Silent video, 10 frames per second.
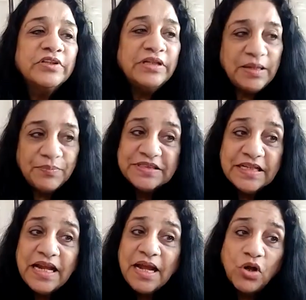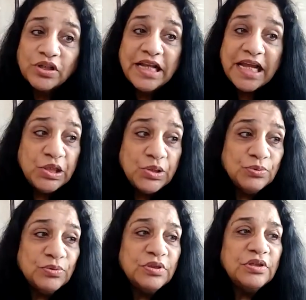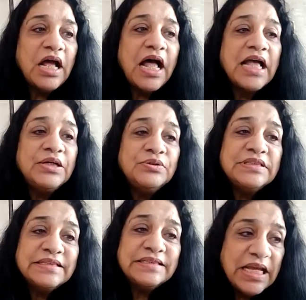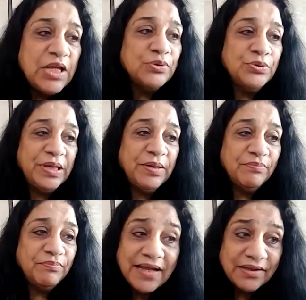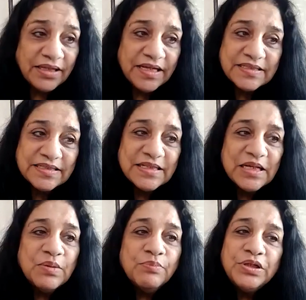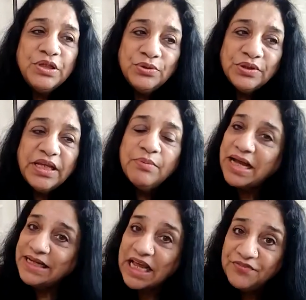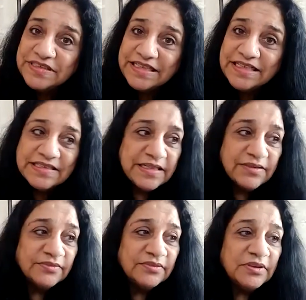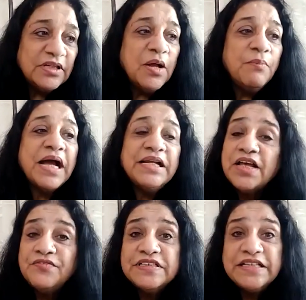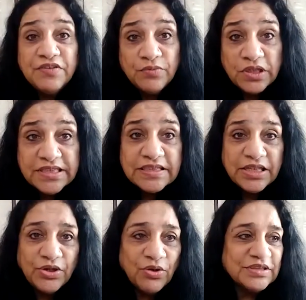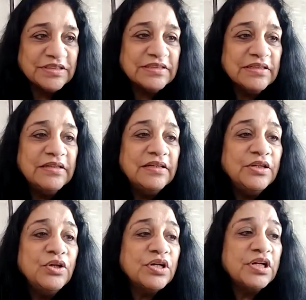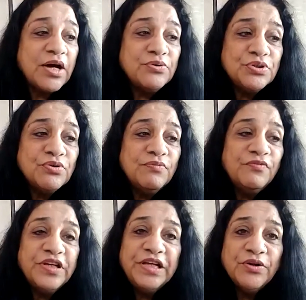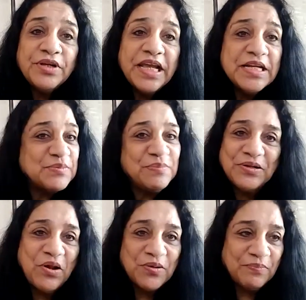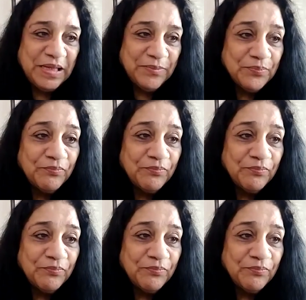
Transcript: The leopard said, I'm not like you. I could see you doing bad things. But do you think my life is easy? My life is even worse than yours. You're allowed to roam free in your cage, but not me.